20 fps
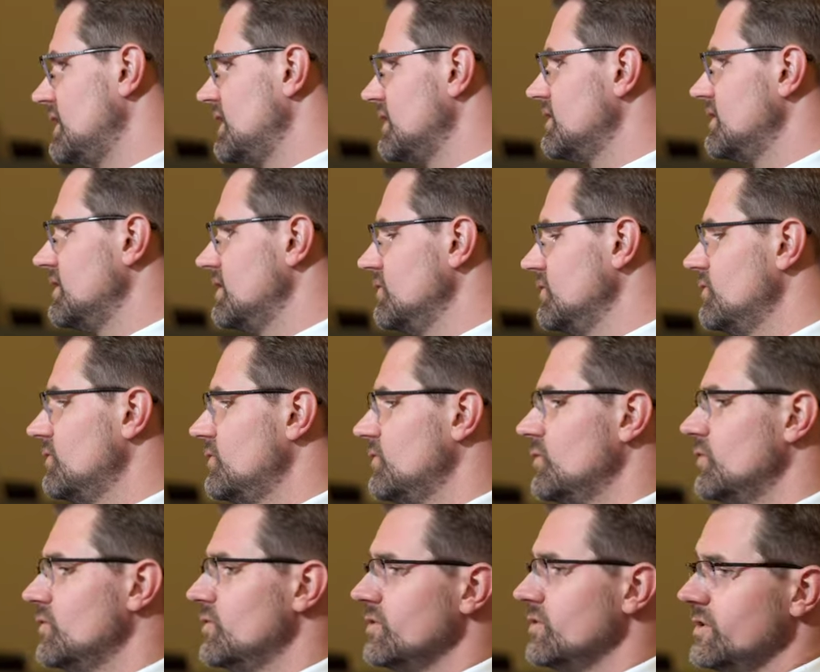I think,
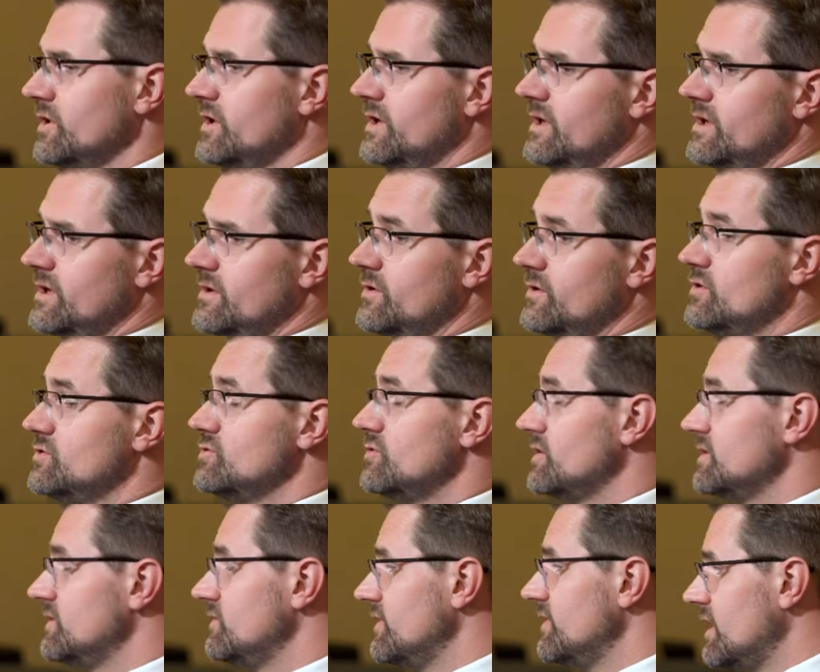for the
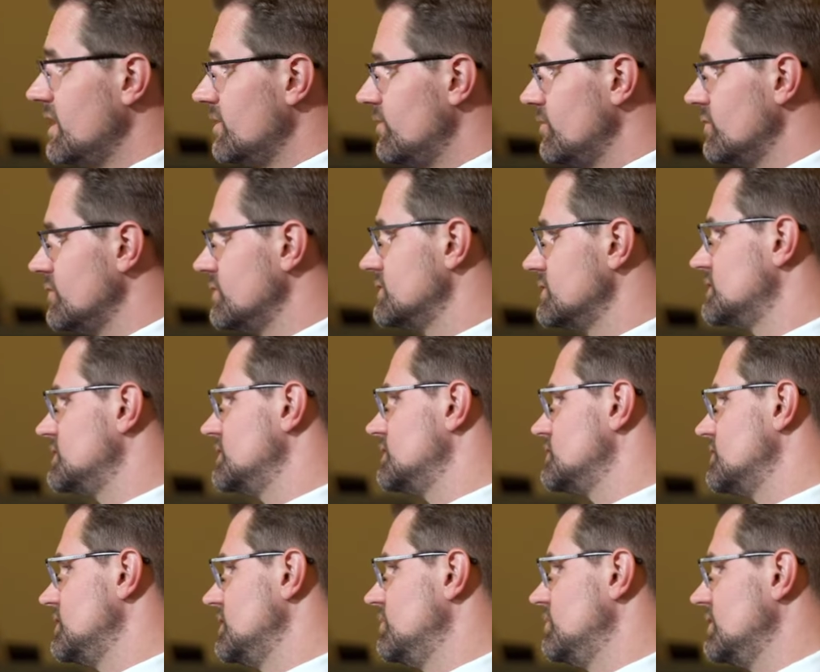drug developers, the
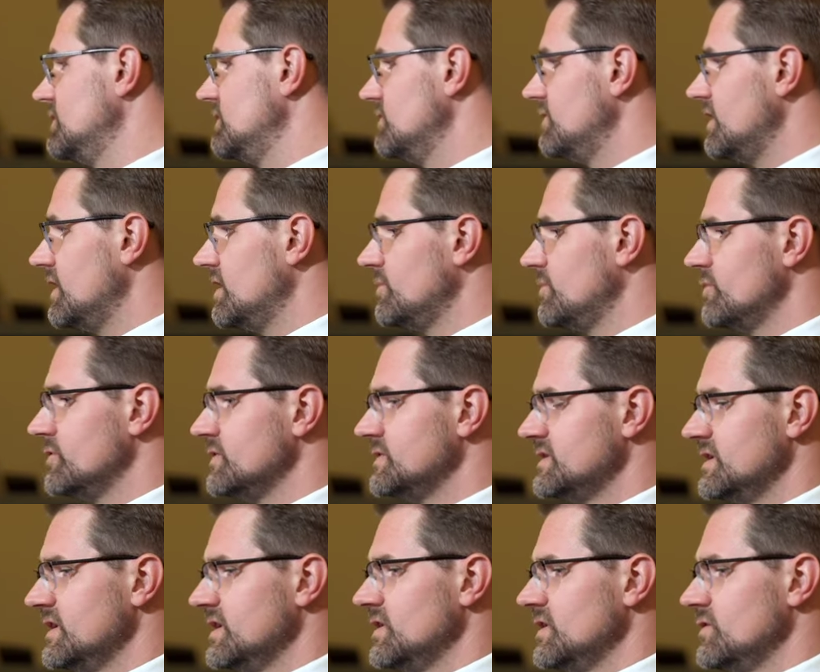treatment developers,
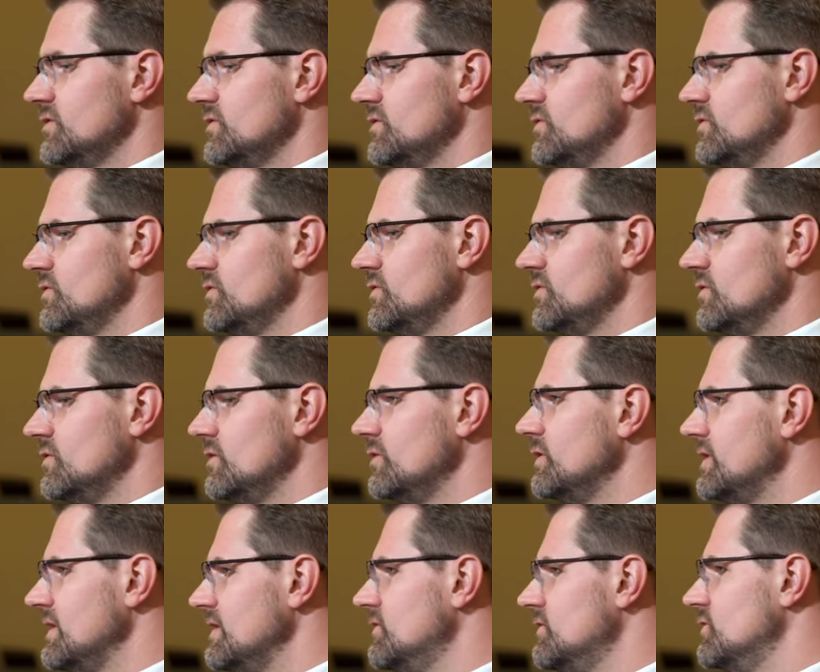to
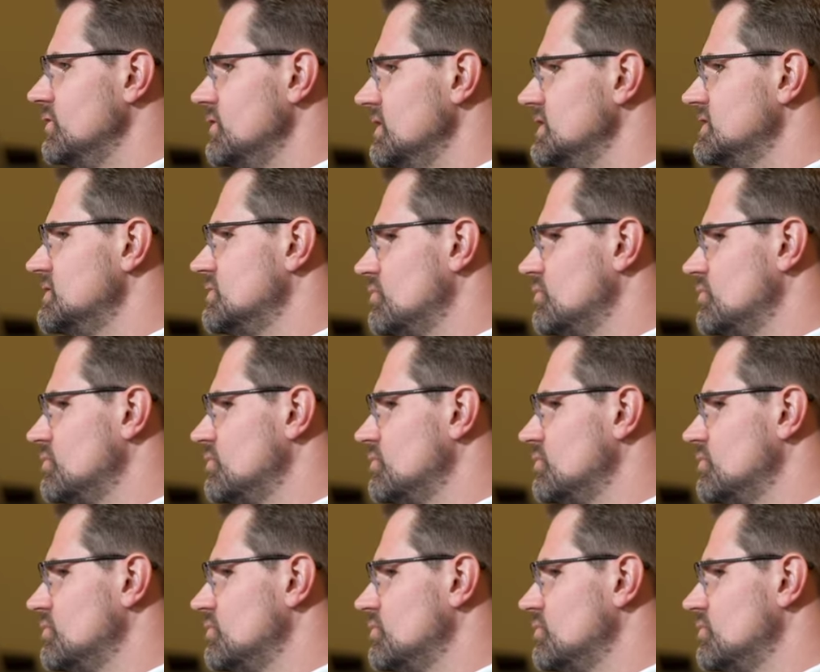look into this